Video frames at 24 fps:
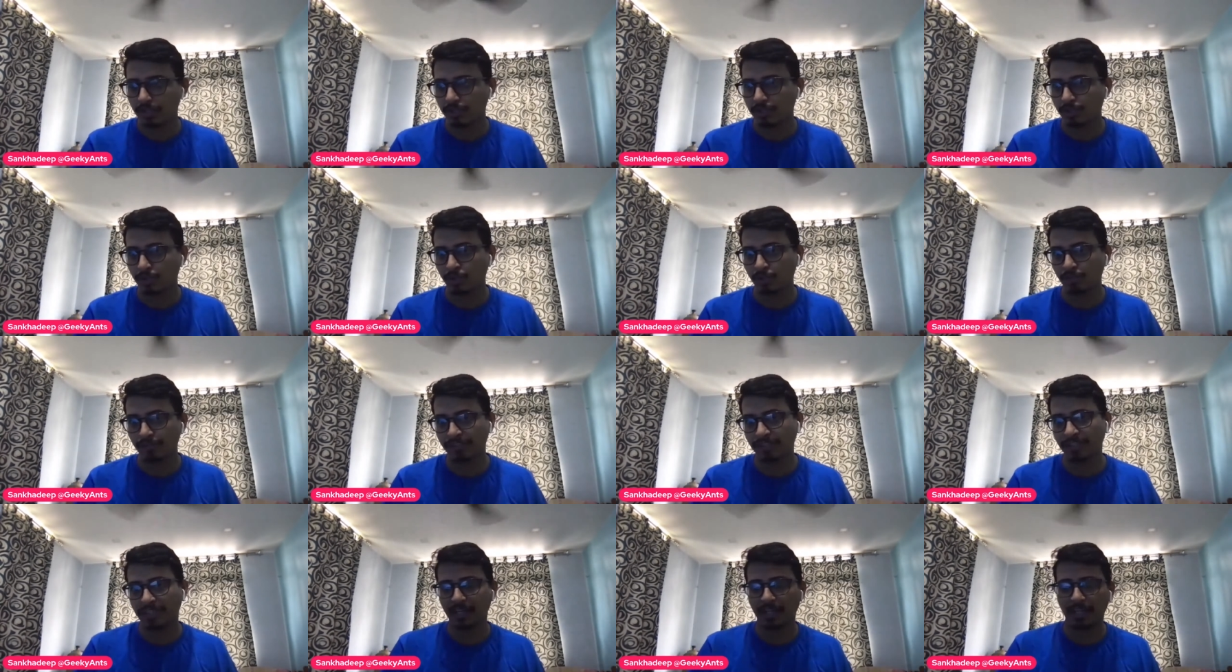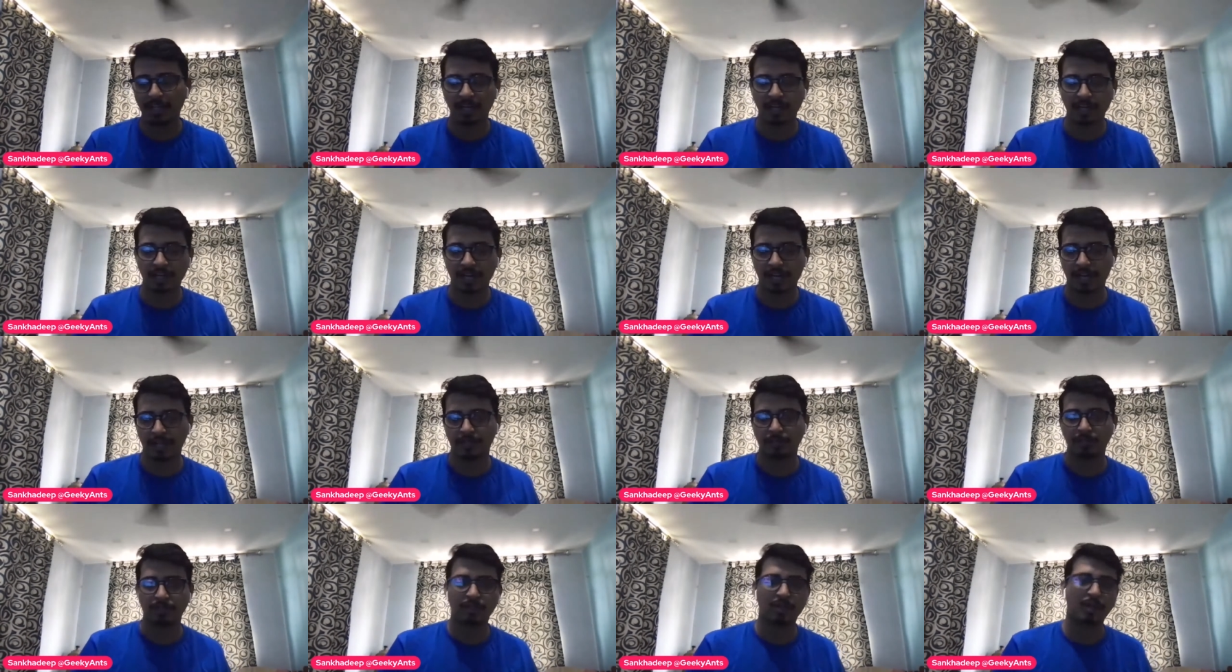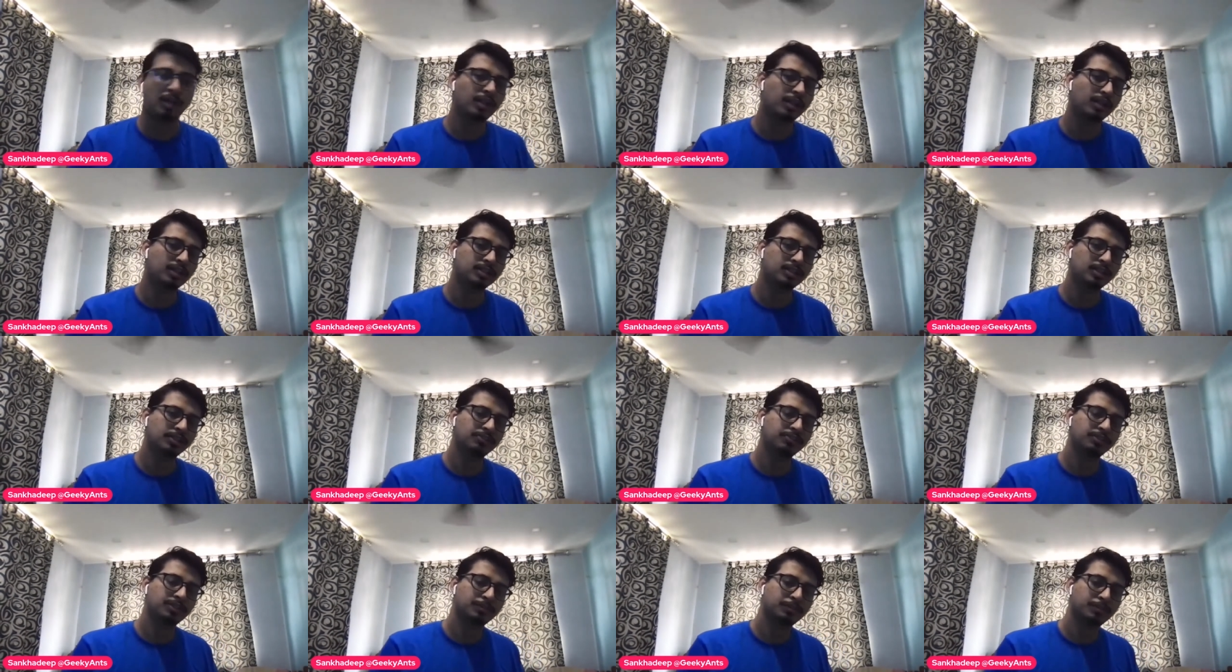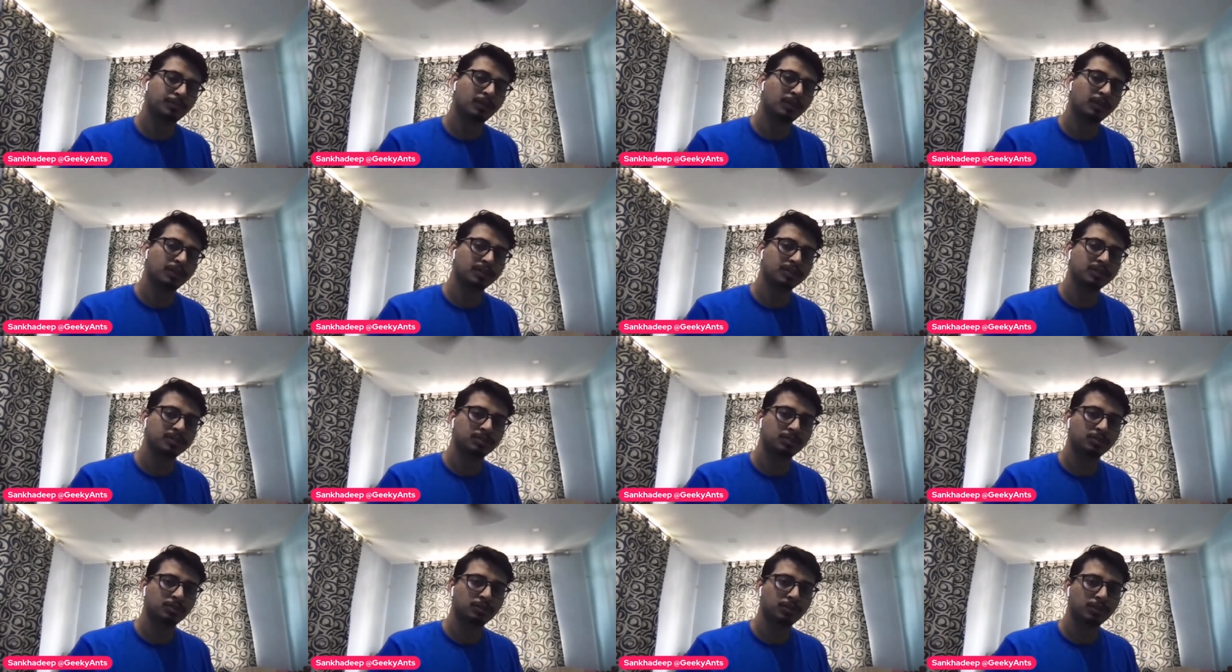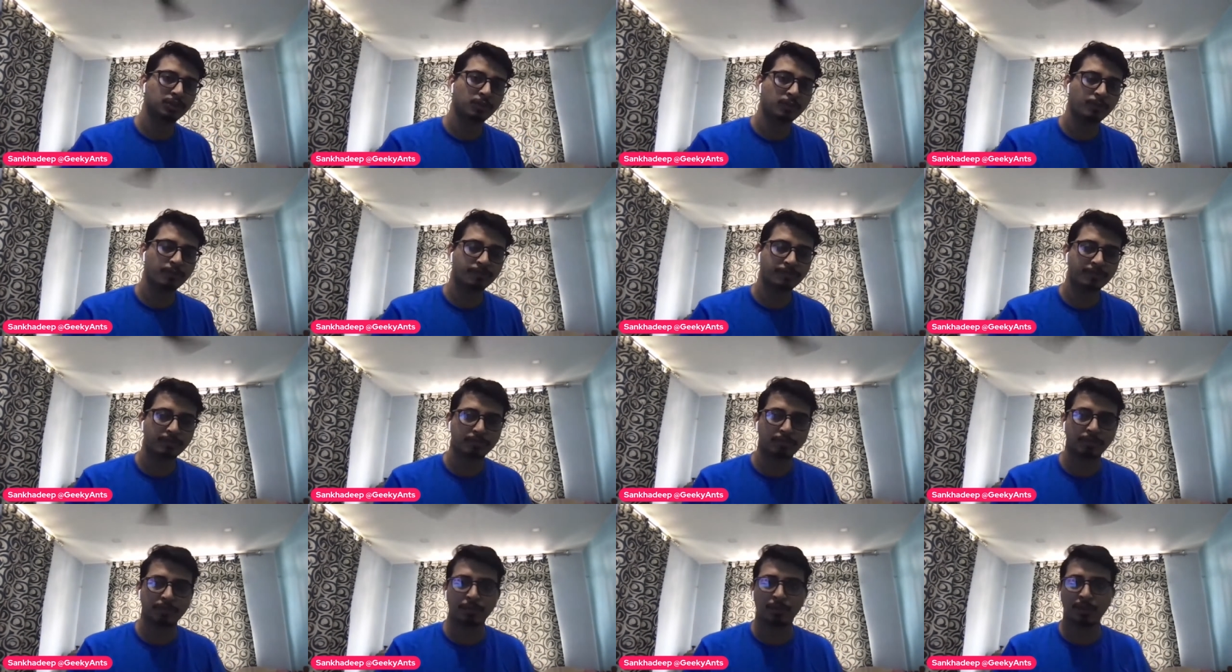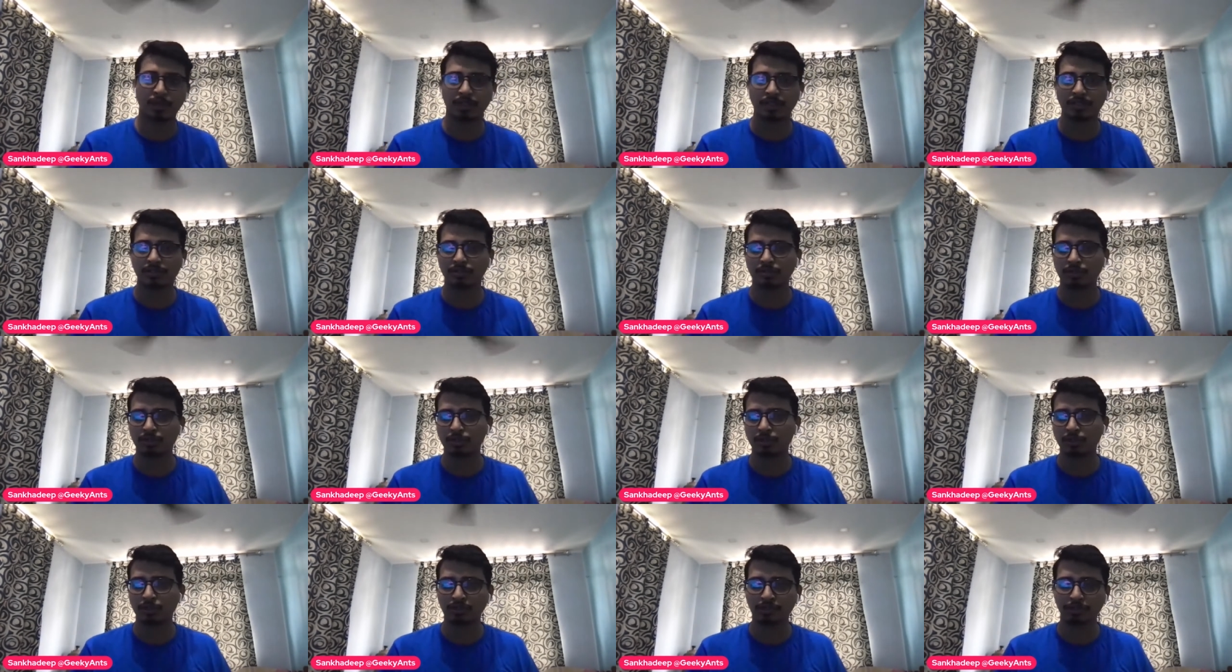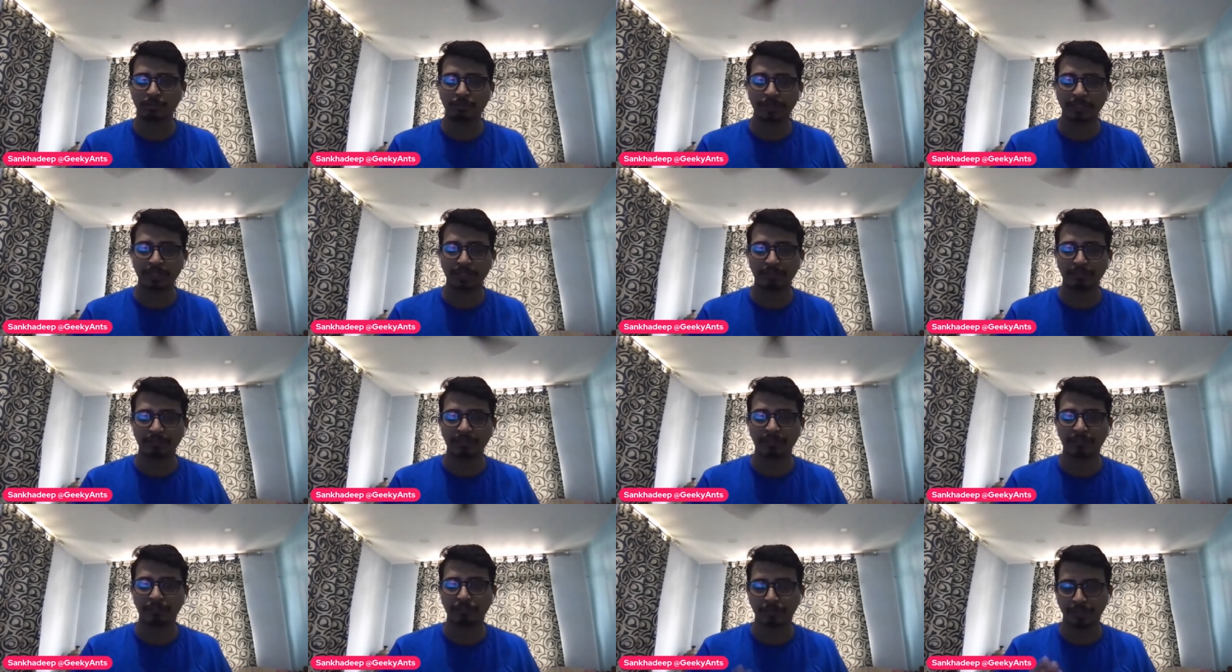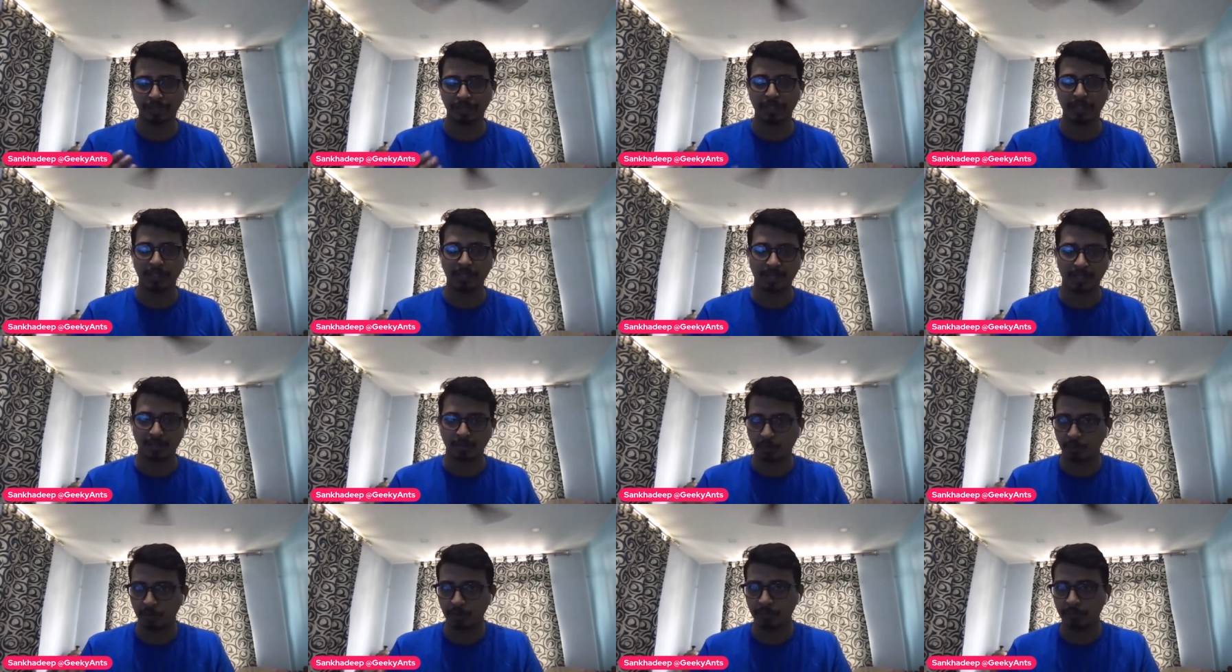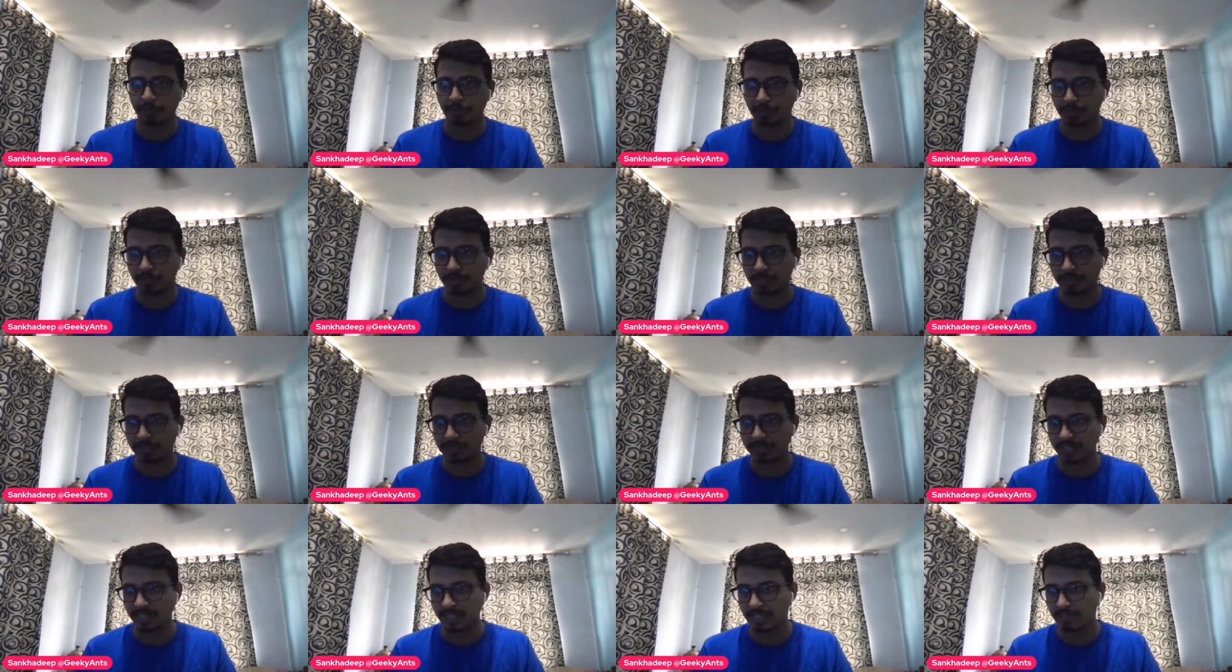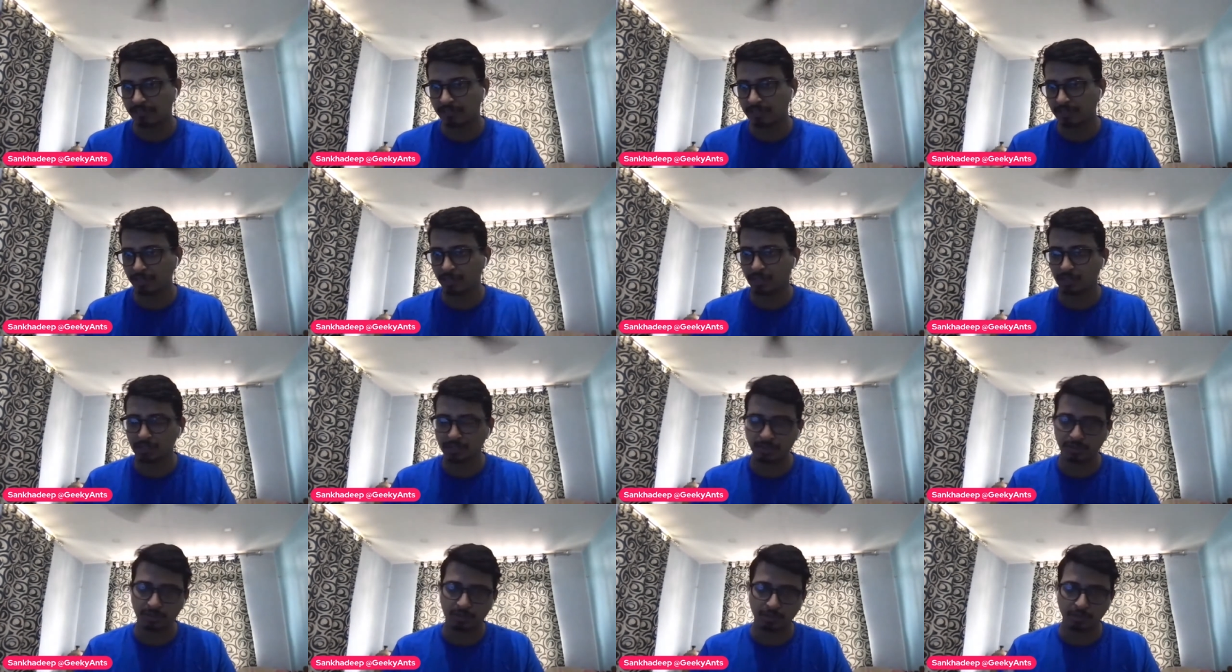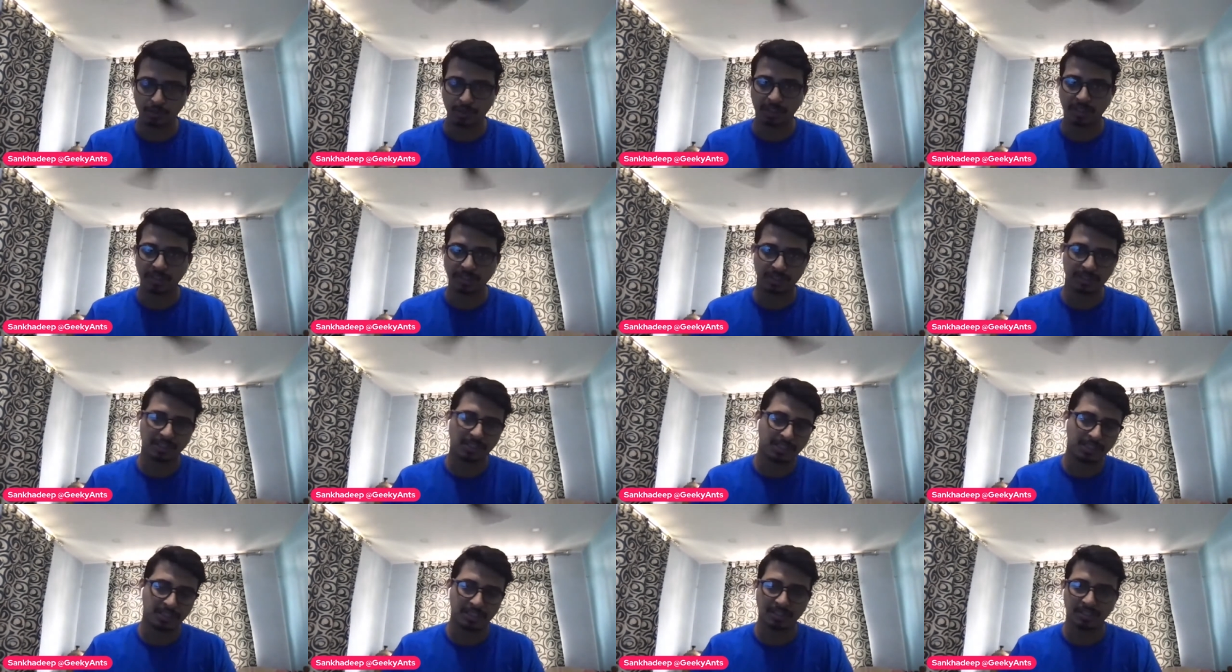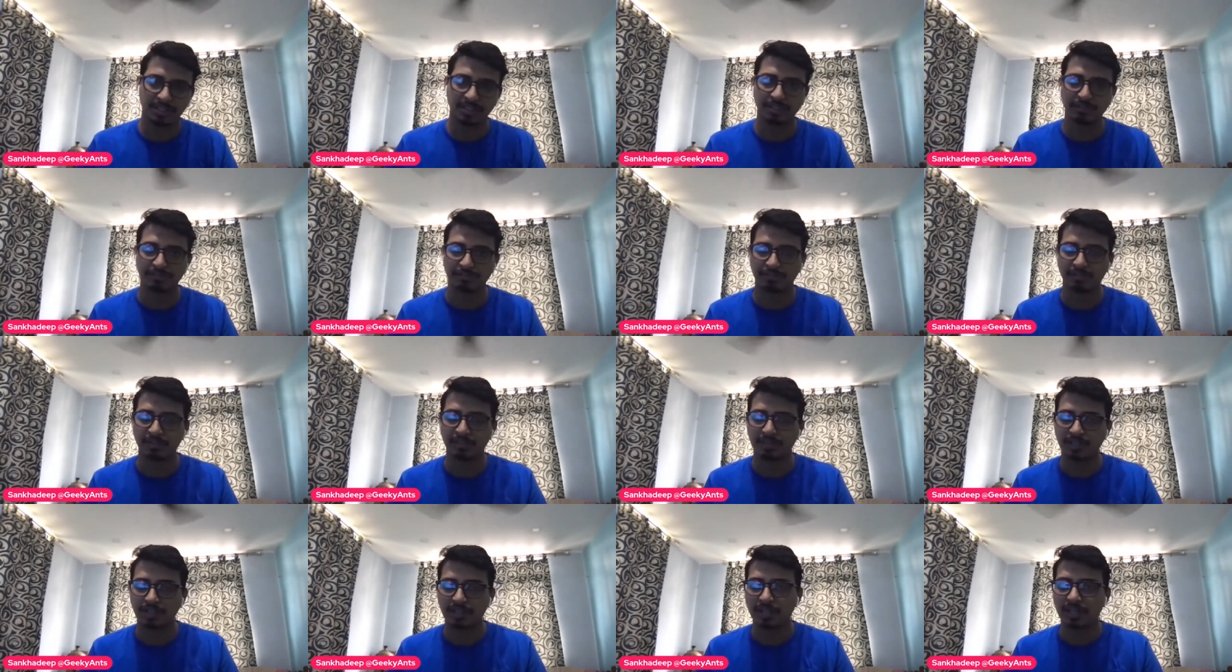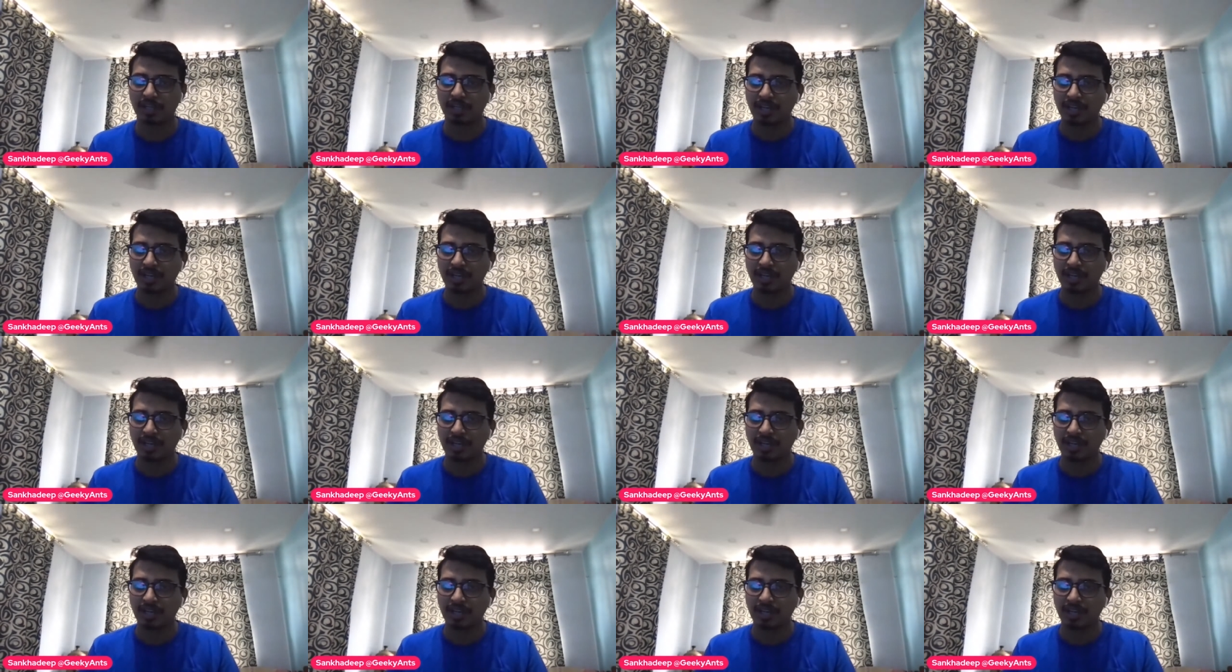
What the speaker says: So we like to call ourselves a product studio. The product studio, we mean we build our own products and we also do consultancy for